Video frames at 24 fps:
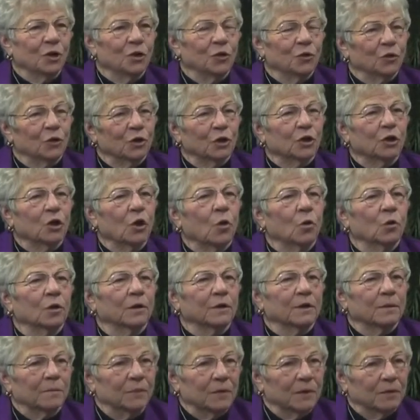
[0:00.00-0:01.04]
can go to
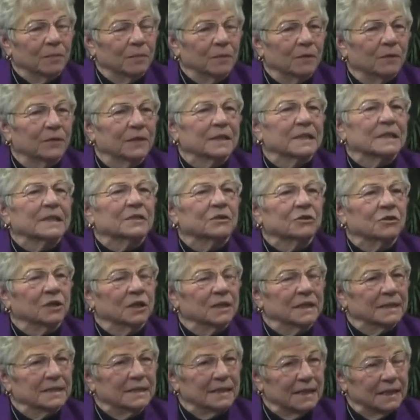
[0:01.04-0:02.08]
the people in the
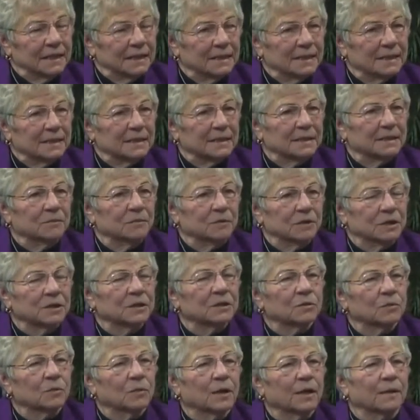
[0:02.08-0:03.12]
district and say, this
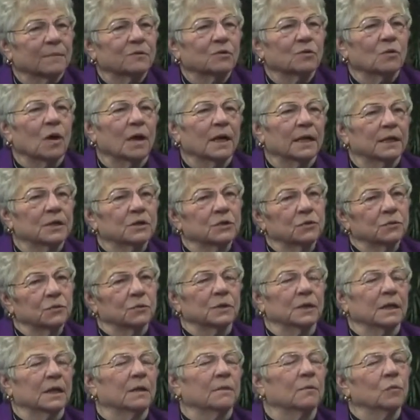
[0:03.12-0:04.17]
is what I'm trying to
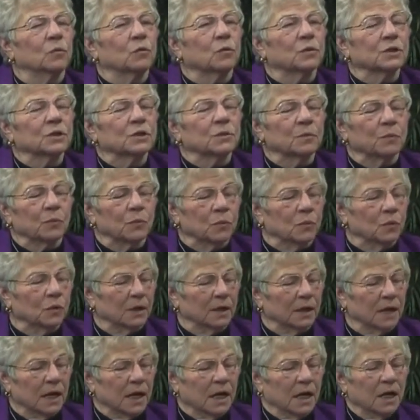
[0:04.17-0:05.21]
do, and get more
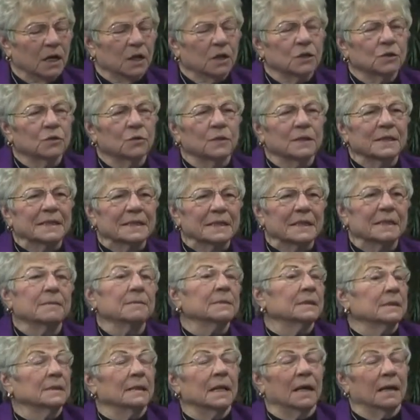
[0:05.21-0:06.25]
support. So it
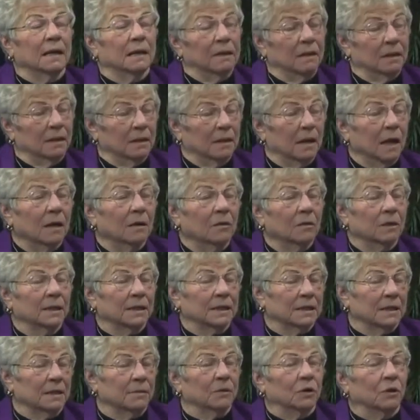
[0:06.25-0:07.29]
seems like not
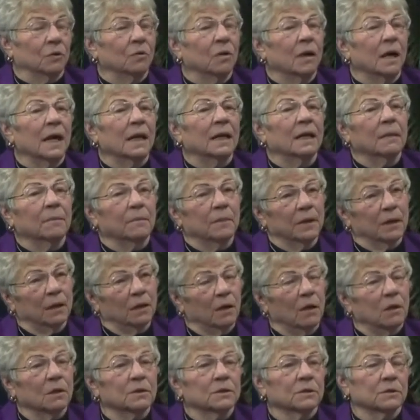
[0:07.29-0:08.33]
only democratic, but
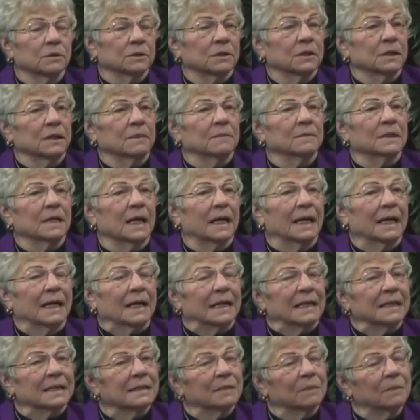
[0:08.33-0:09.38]
it also seems like it
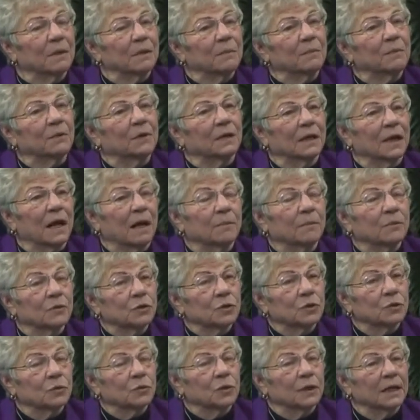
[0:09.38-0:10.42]
gives people an
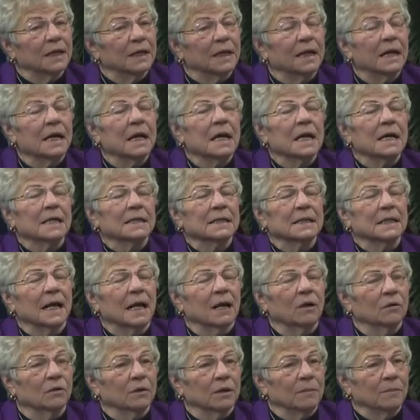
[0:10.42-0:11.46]
opportunity to
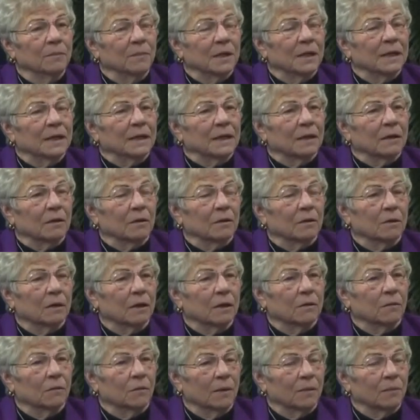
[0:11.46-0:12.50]
not only meet their
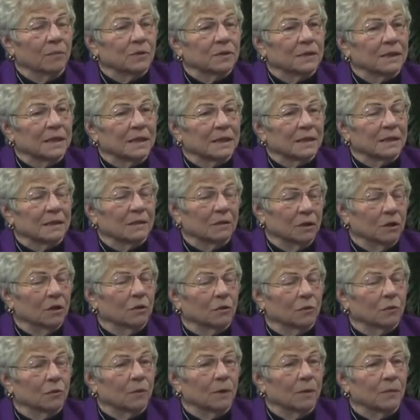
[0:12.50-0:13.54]

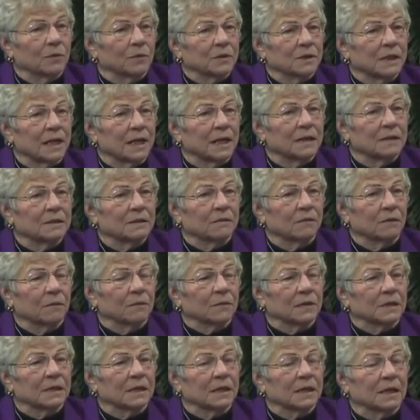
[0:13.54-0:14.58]
the representatives
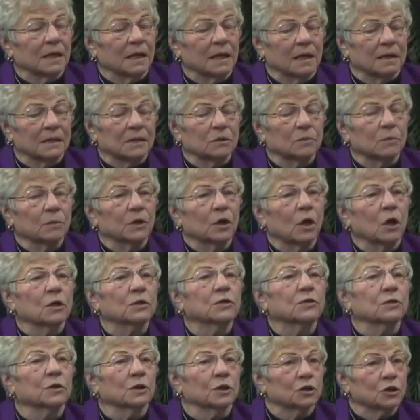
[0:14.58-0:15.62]
from the city council, but
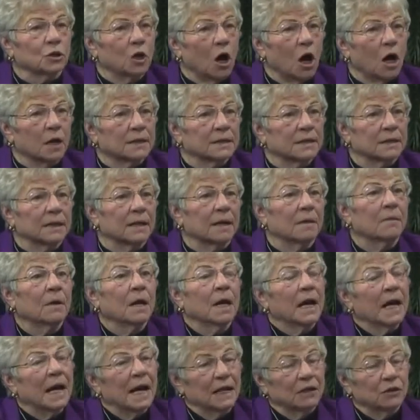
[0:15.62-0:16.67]
also to talk to them
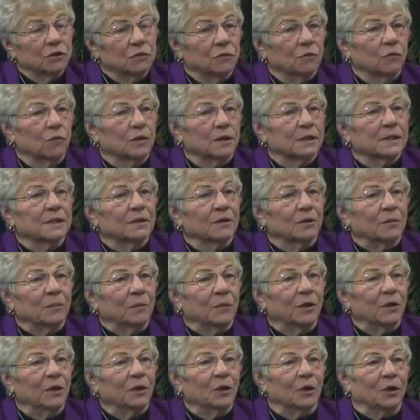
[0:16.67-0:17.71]
and to voice their
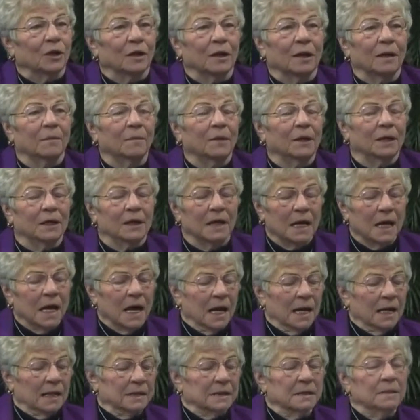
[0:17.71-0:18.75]
opinion. I mean,
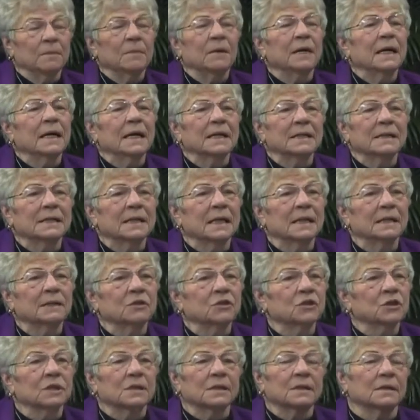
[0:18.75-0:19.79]
to me,
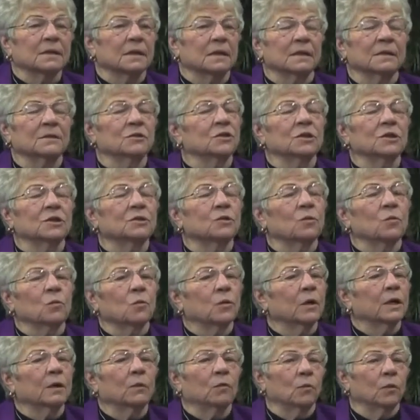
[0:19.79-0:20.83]
it's just a
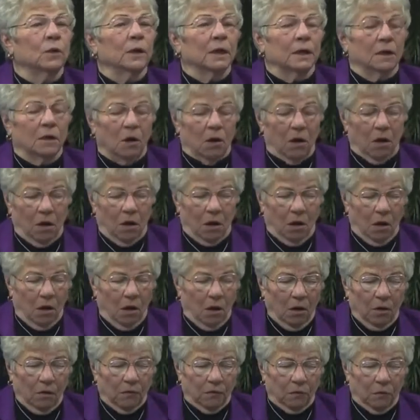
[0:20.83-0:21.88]
win-win
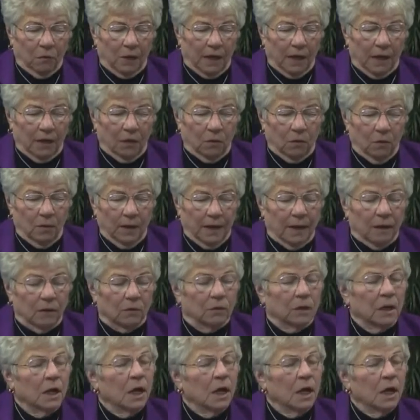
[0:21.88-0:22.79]
all the way around.